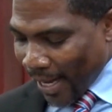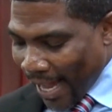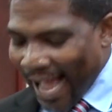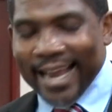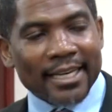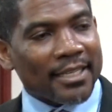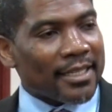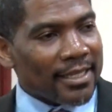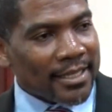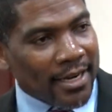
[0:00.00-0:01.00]

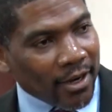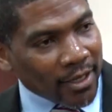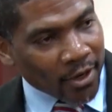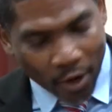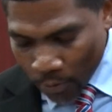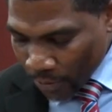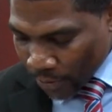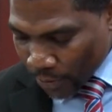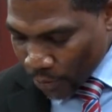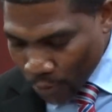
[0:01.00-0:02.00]
and they're not
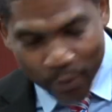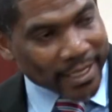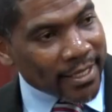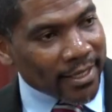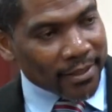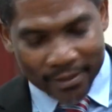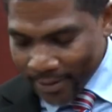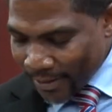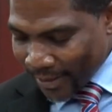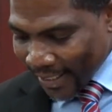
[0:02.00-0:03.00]
allowed to do it here?
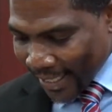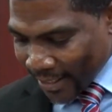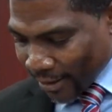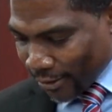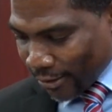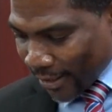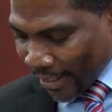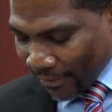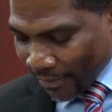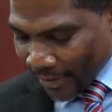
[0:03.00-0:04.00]
There is a
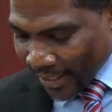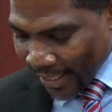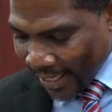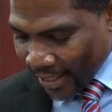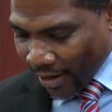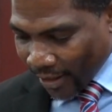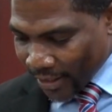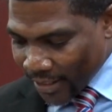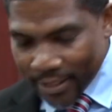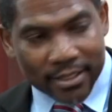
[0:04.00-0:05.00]
grave
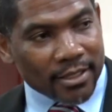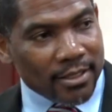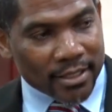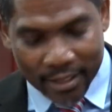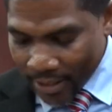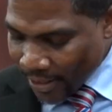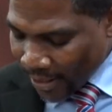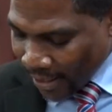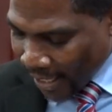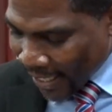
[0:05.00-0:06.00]
inconsistency
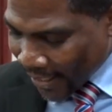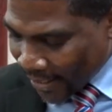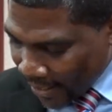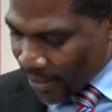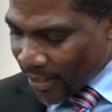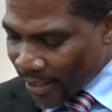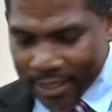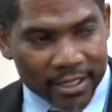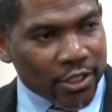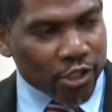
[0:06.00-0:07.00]
and I dare
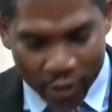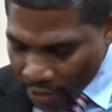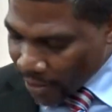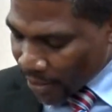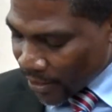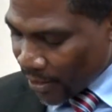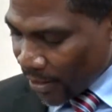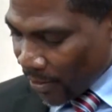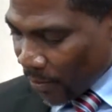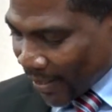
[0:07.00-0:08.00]
say injustice
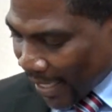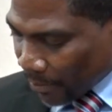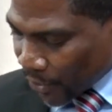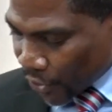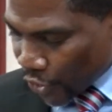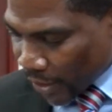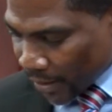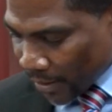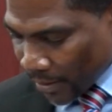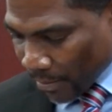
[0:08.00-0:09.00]
with that
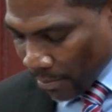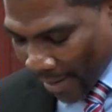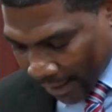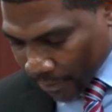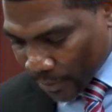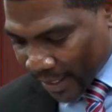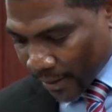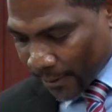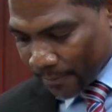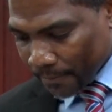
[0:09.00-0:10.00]
position, Madam
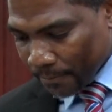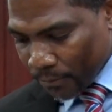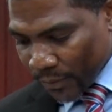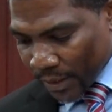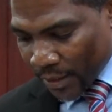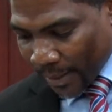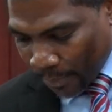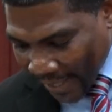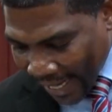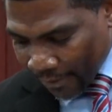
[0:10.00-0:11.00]
Speaker. So the
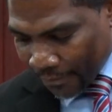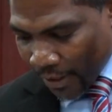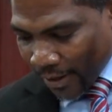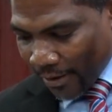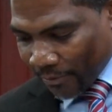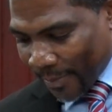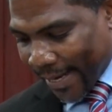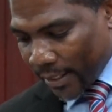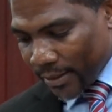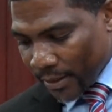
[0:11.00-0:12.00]
plan of your
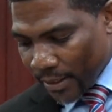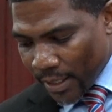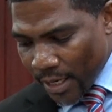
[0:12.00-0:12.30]
government,